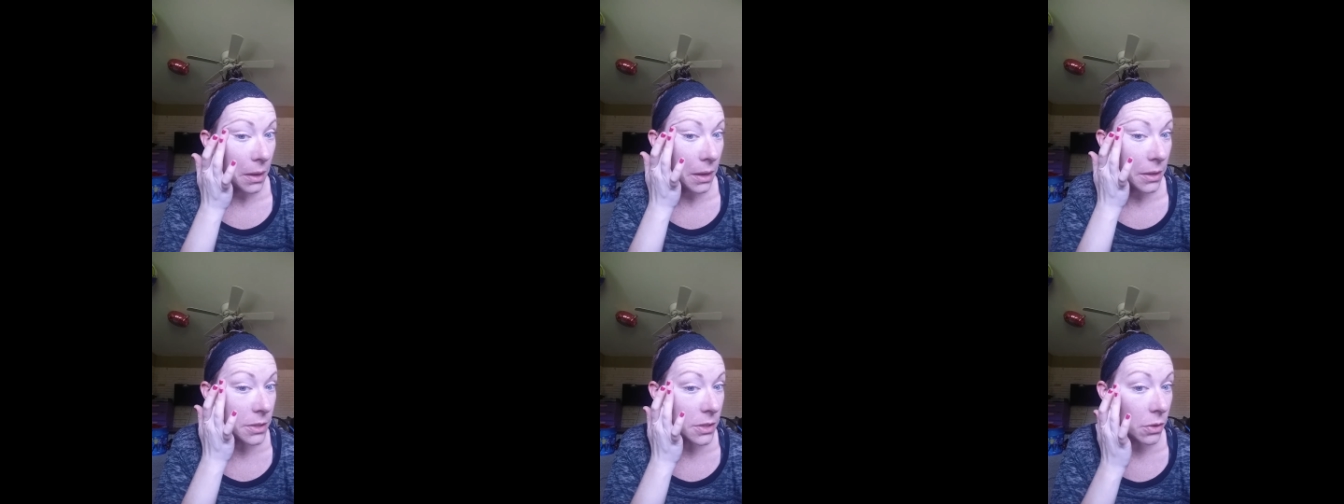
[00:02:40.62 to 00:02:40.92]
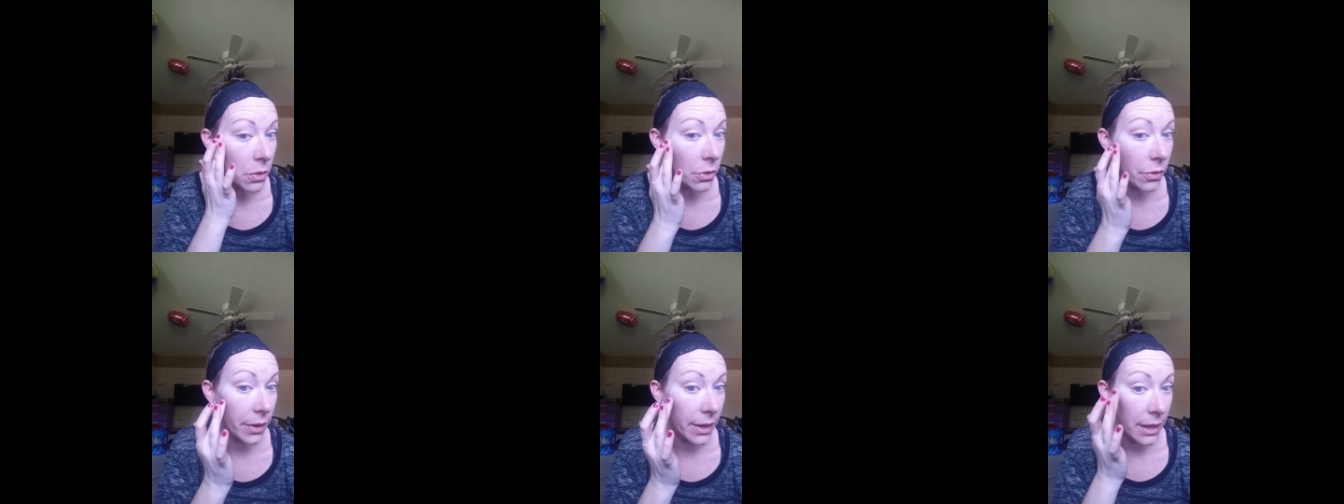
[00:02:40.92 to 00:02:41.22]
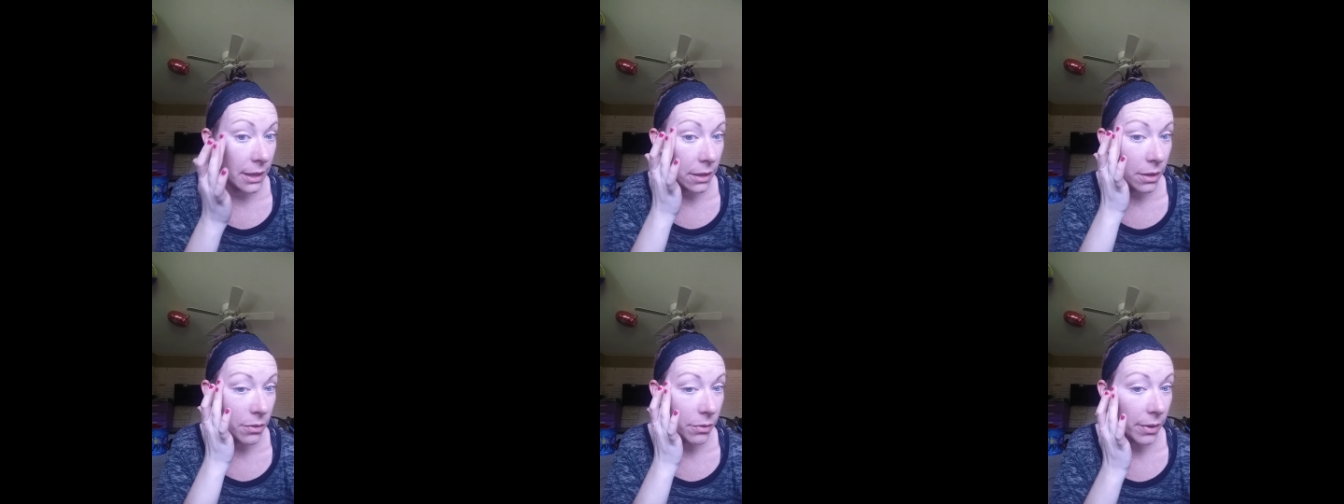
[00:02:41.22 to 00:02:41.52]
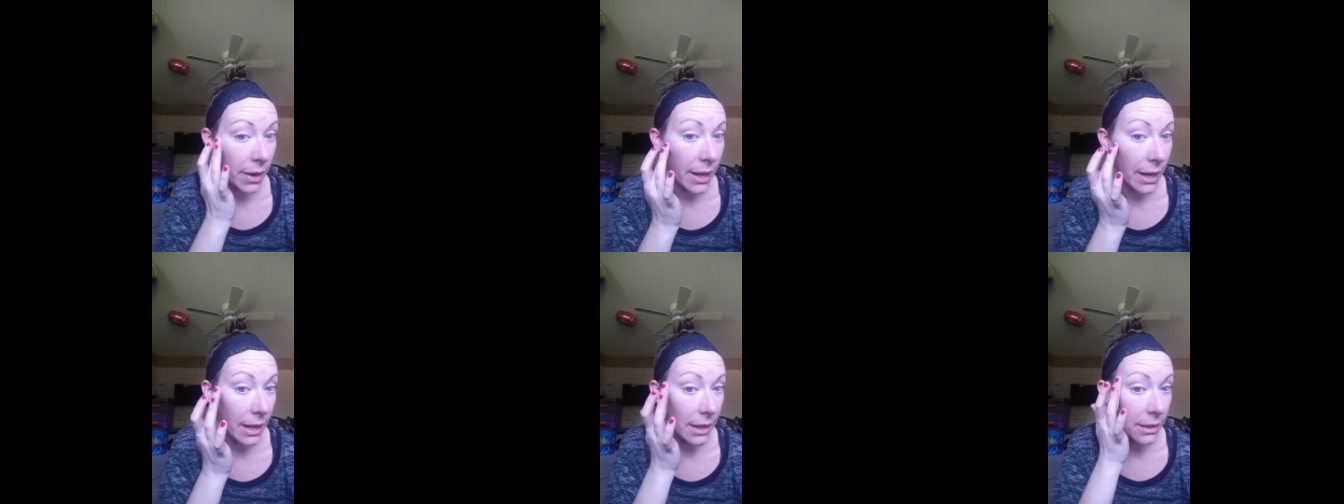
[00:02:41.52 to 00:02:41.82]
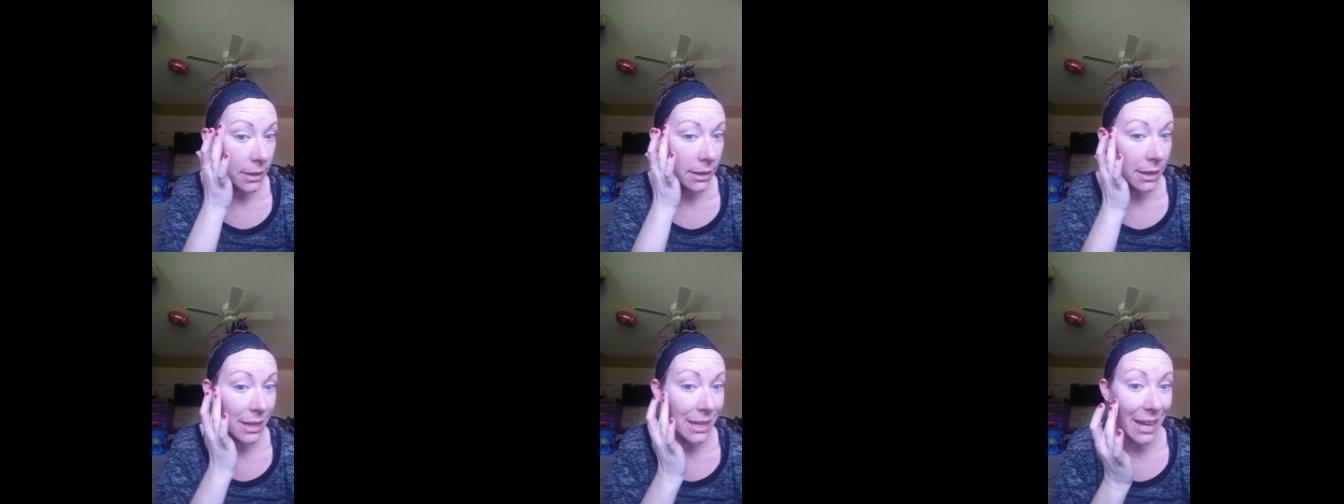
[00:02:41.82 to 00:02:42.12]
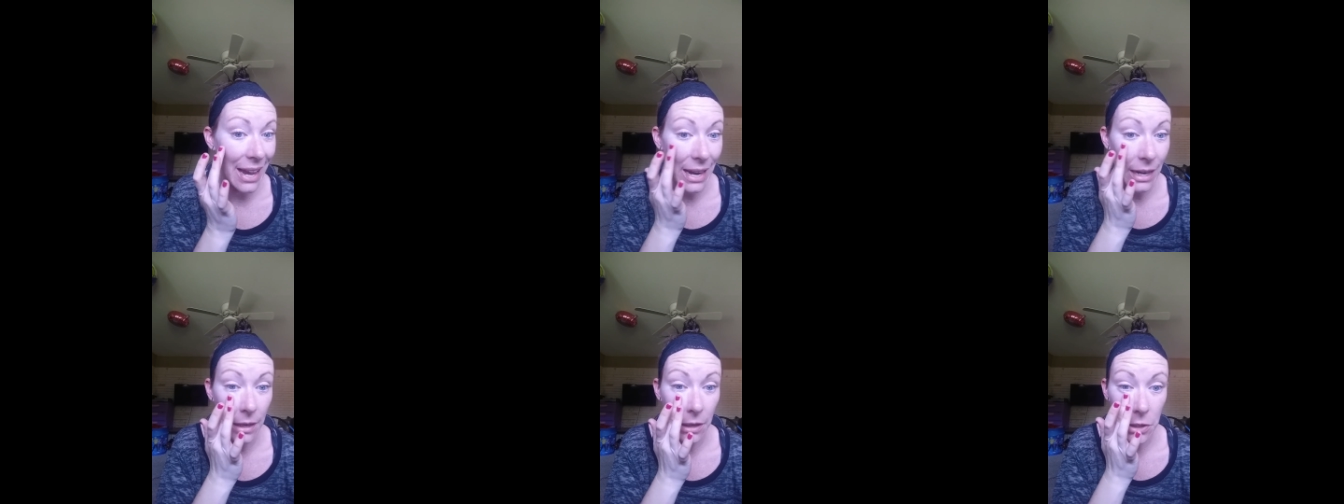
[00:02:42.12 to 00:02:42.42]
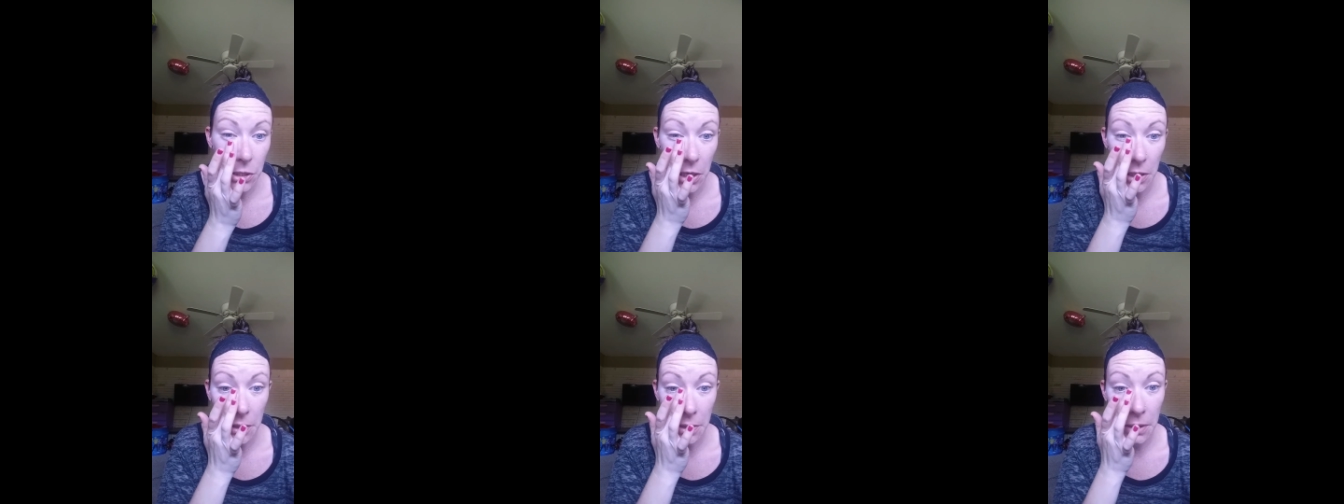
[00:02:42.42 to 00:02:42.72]
And so green and red negate
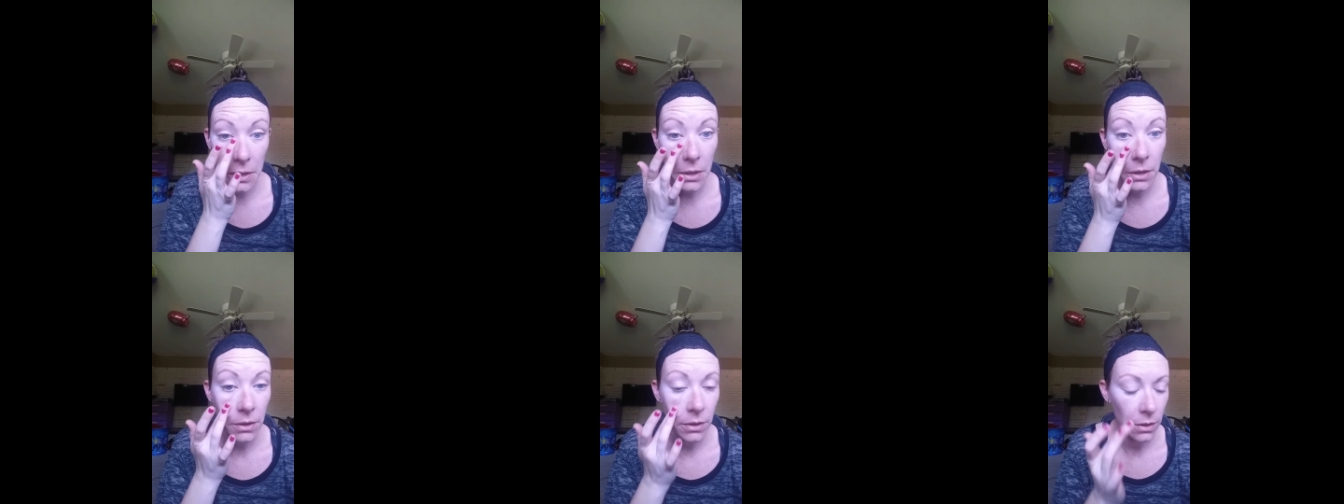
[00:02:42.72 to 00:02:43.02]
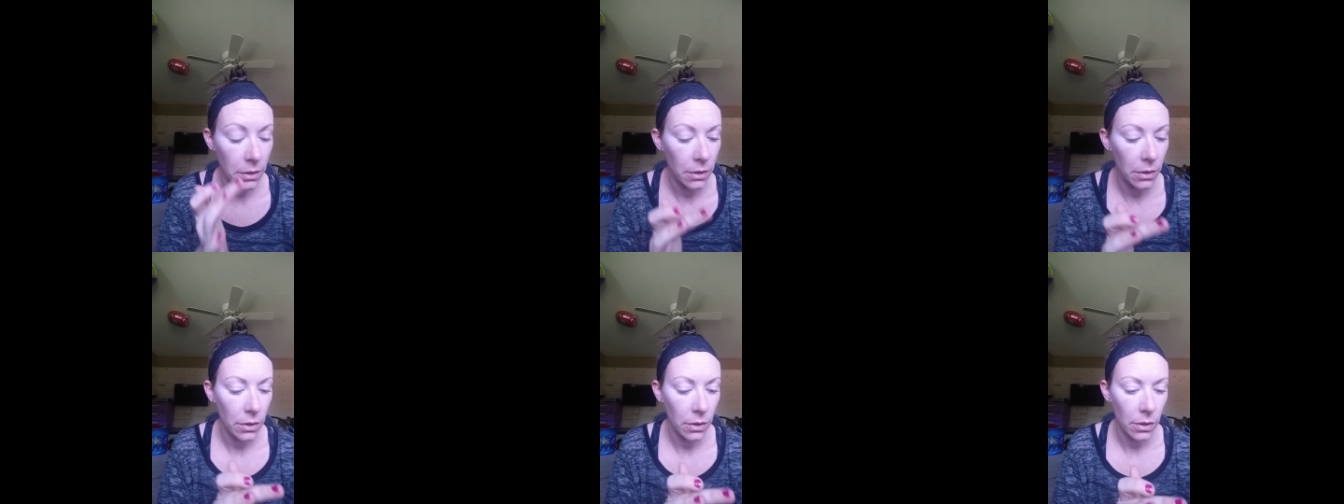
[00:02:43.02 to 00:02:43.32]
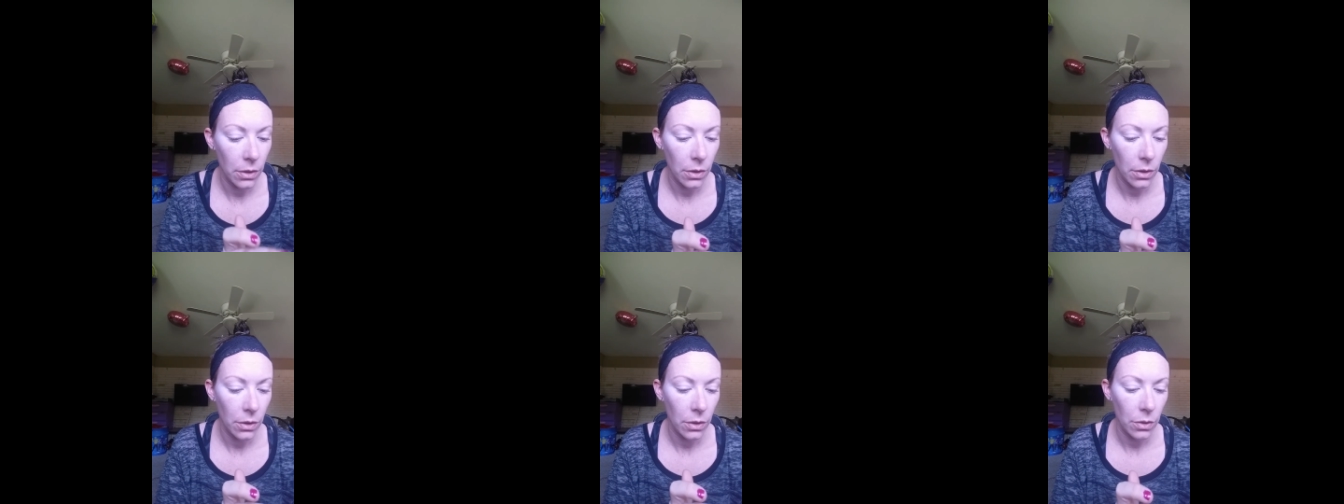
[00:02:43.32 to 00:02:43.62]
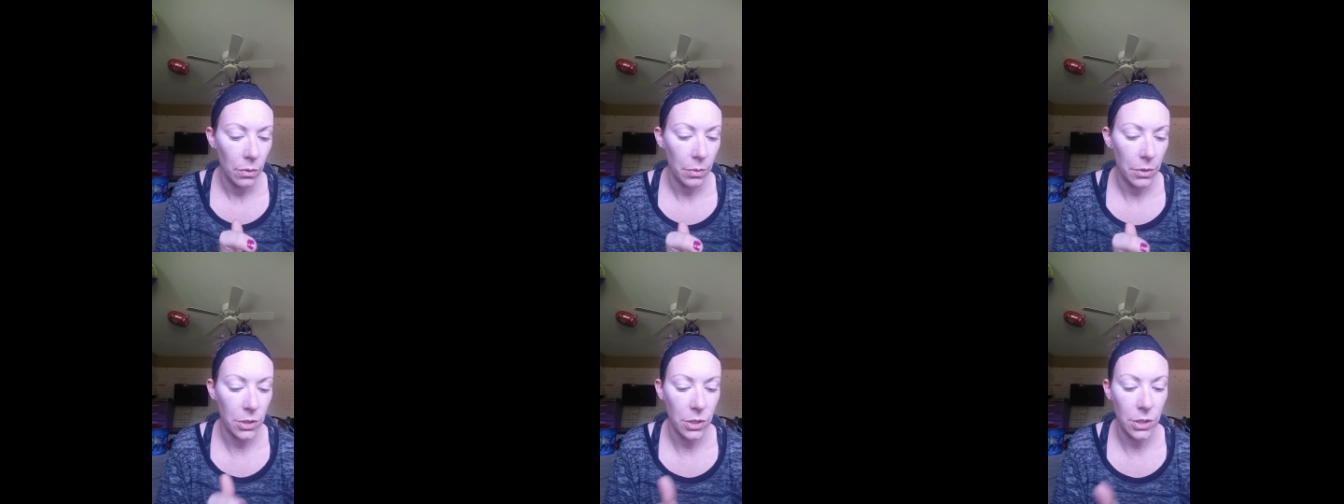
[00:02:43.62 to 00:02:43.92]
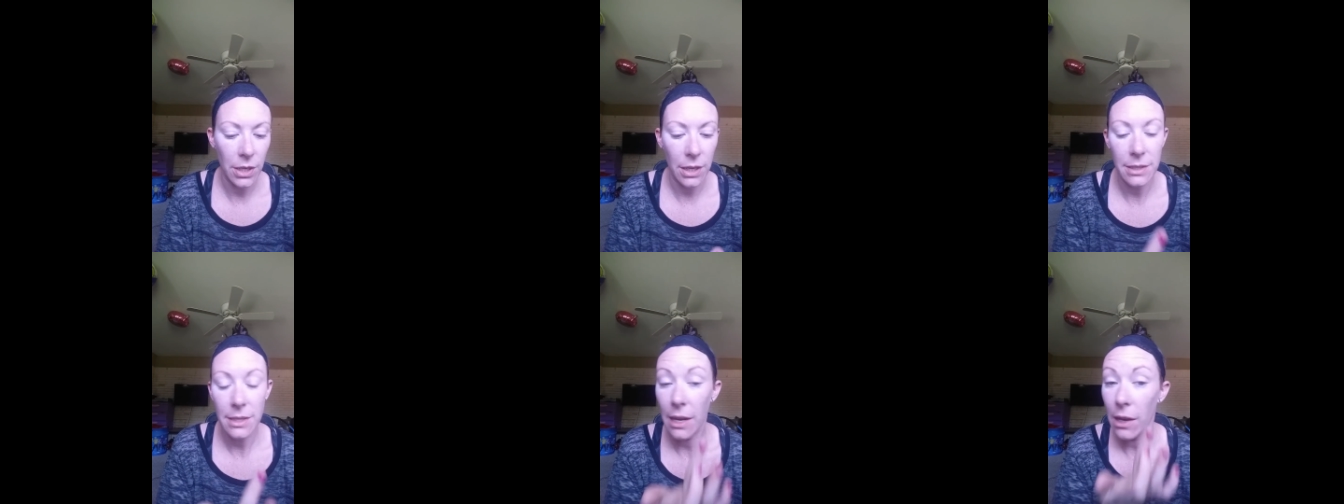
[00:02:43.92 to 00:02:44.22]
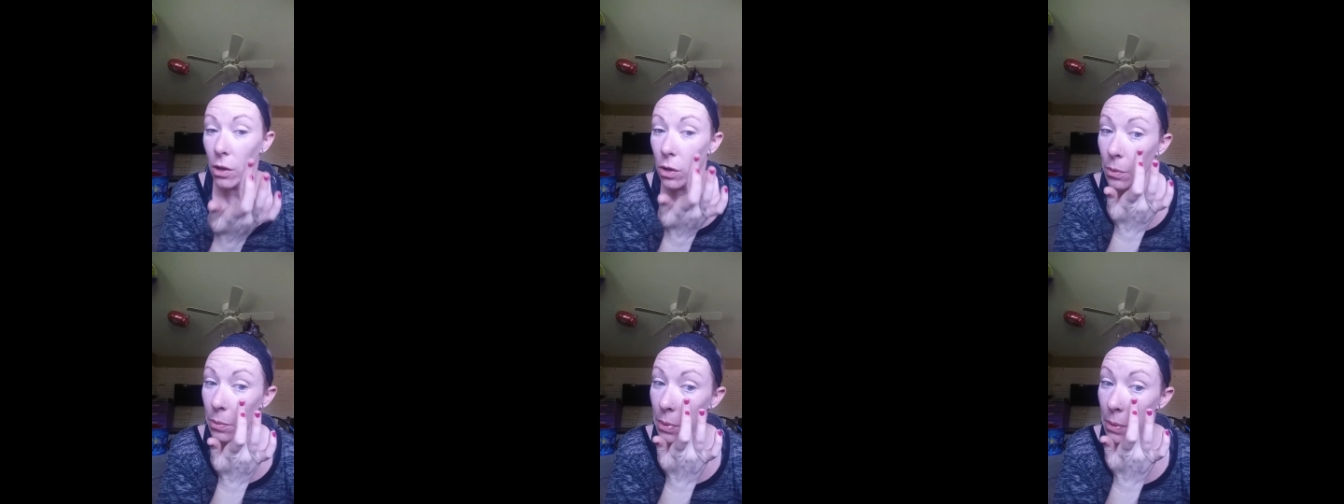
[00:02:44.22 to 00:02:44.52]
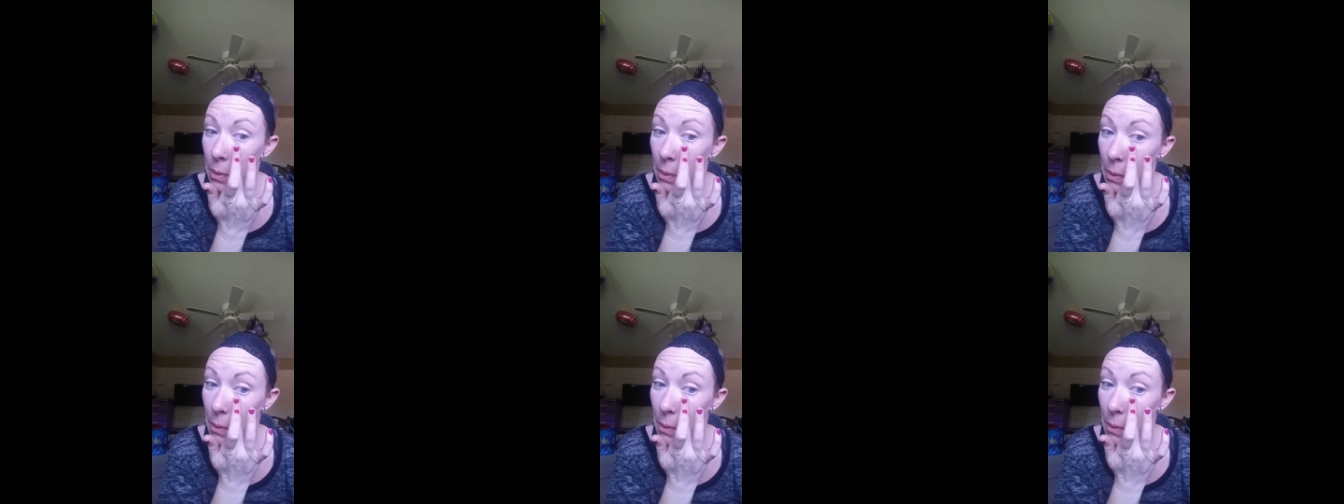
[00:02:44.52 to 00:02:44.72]
each other, which does help.